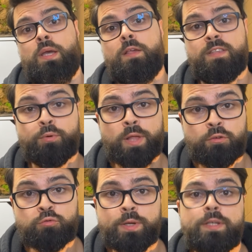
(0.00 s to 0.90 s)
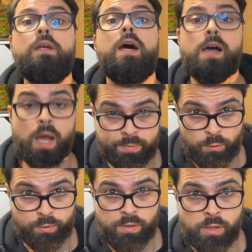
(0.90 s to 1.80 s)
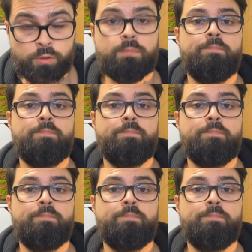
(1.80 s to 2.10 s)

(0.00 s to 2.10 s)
Is it production ready? Absolutely not.